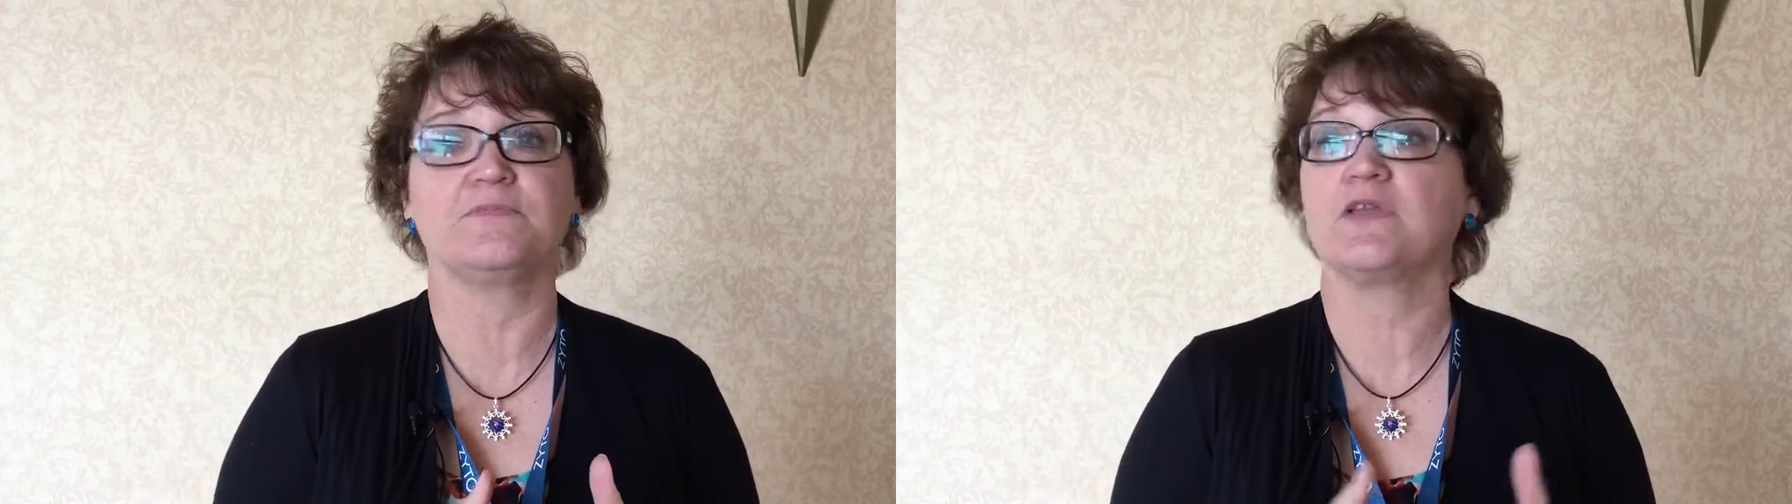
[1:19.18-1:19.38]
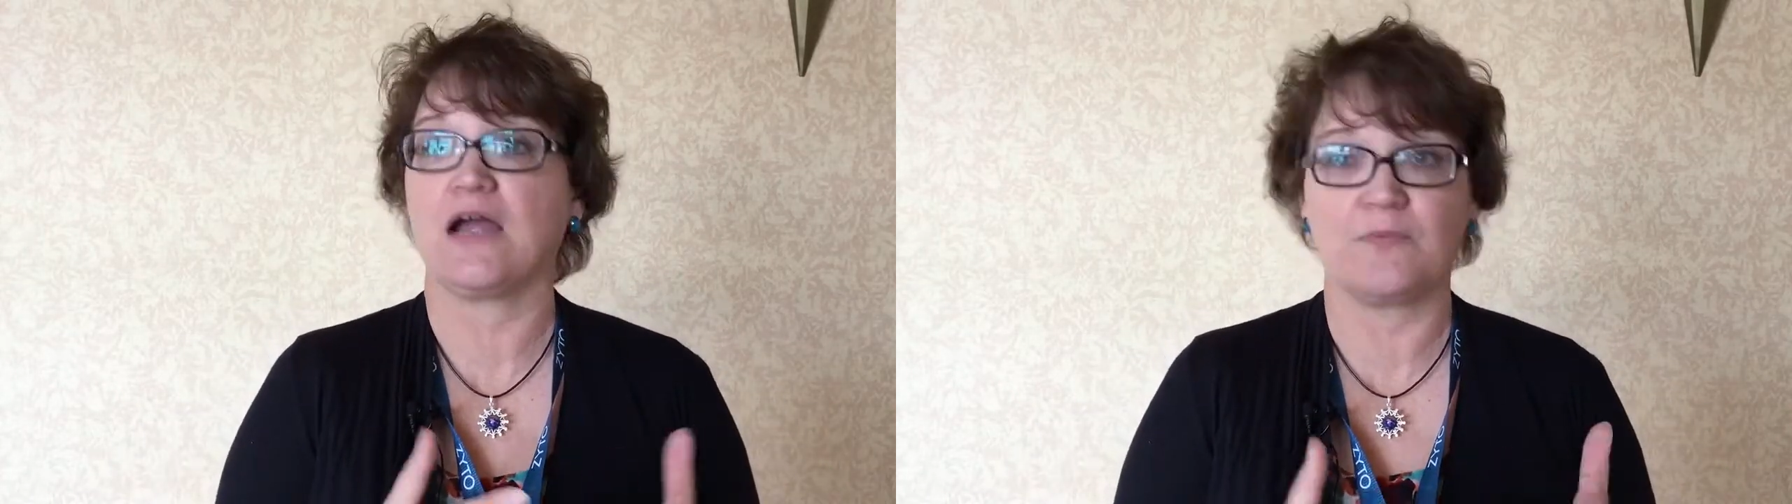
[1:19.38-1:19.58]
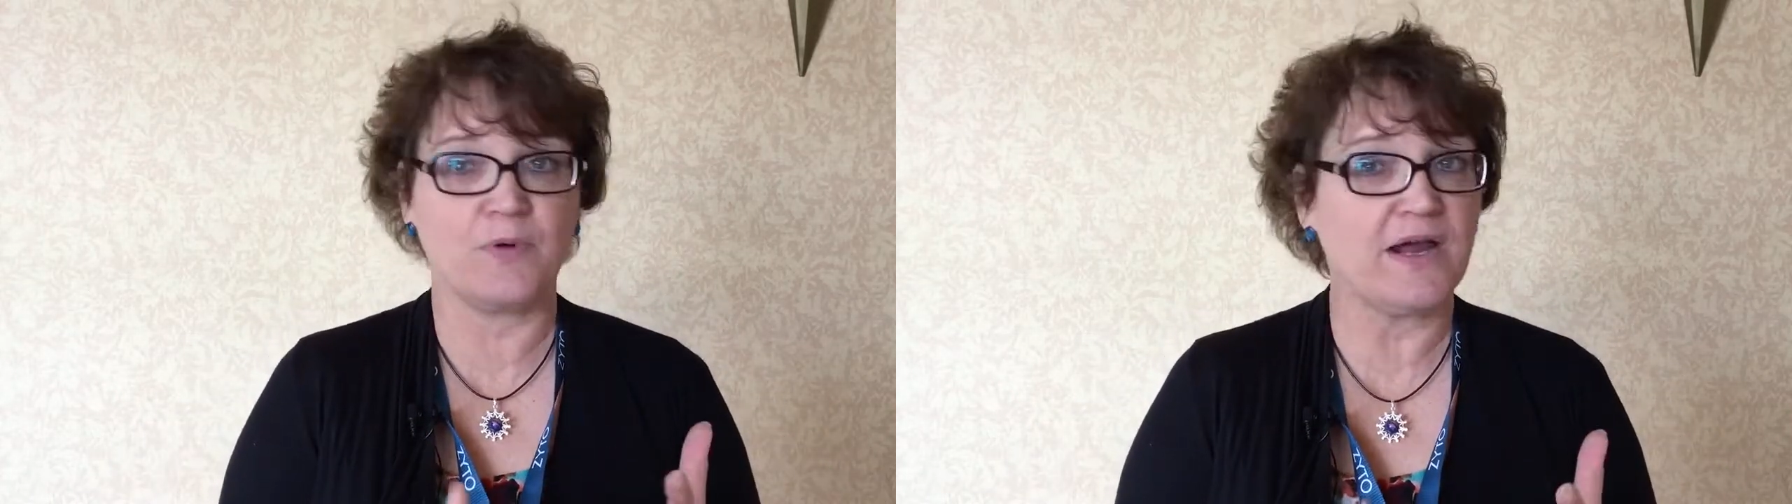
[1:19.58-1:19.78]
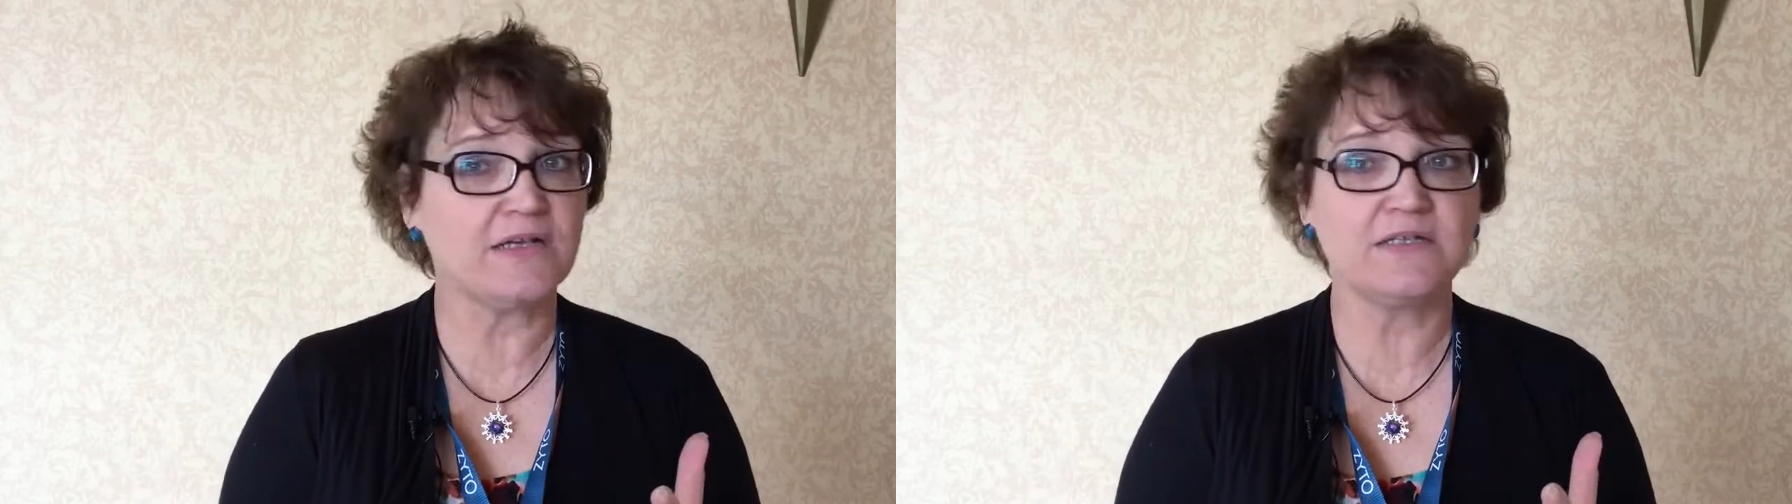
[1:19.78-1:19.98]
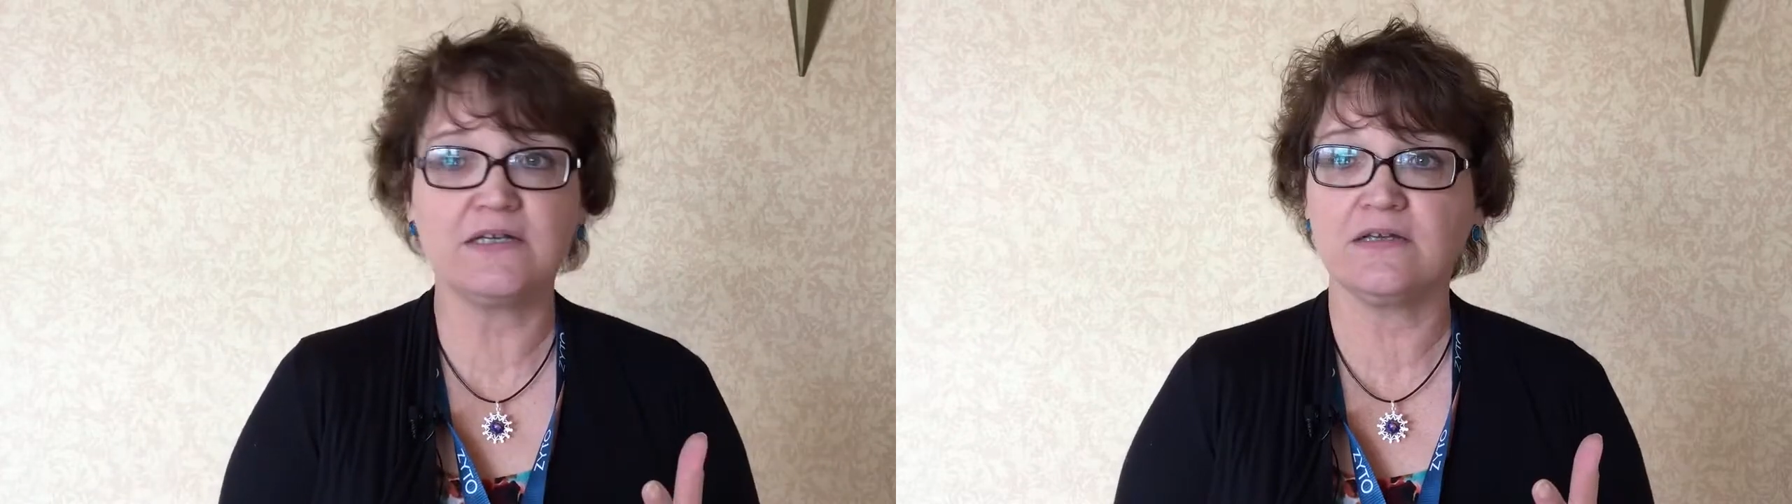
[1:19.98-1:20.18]

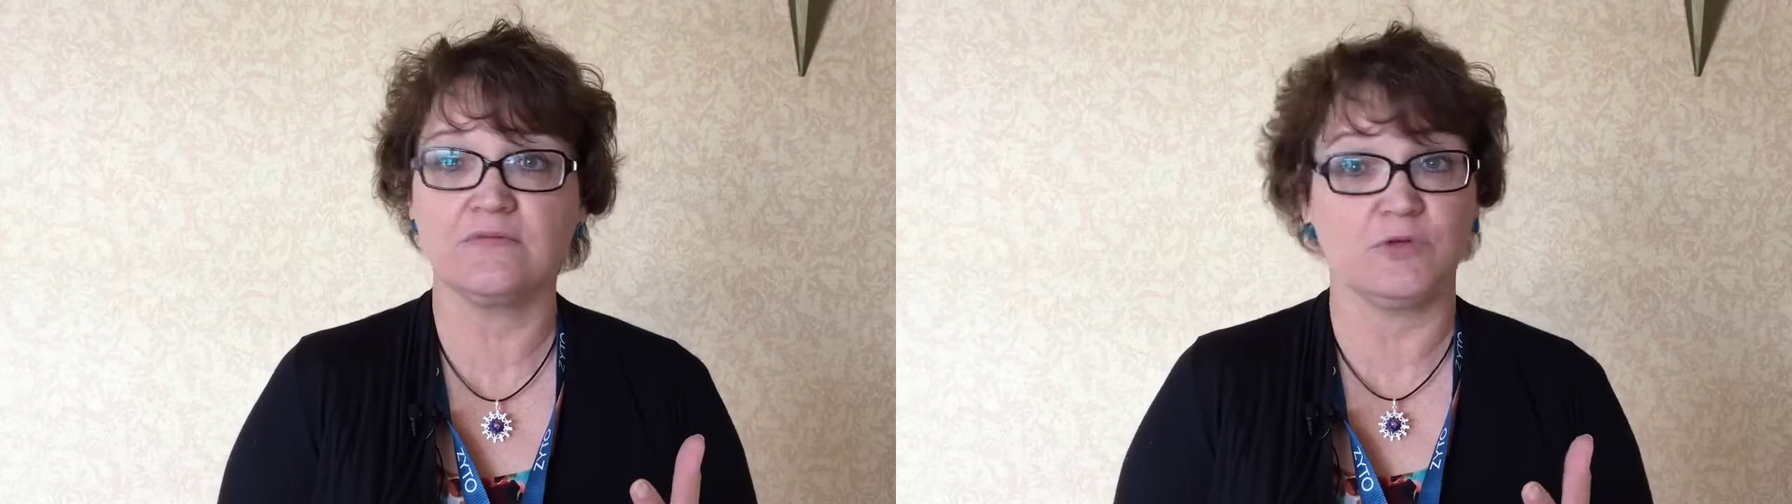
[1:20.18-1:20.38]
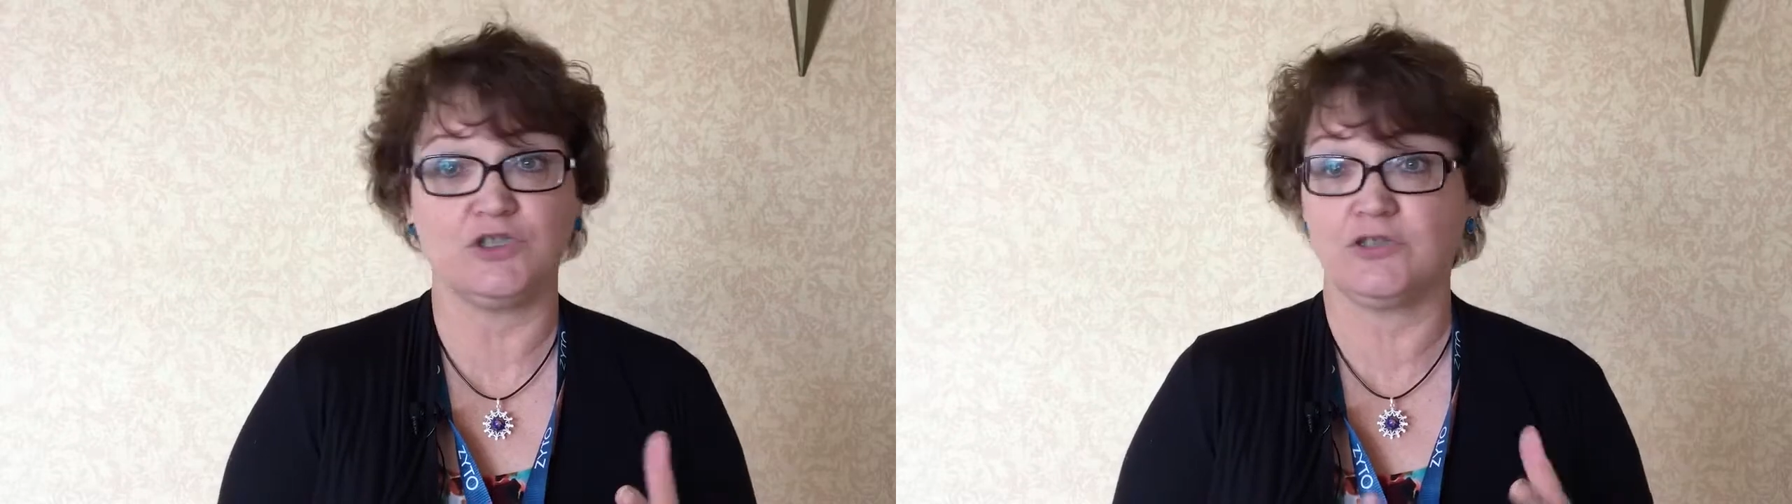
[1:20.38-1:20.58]
chiropractic, which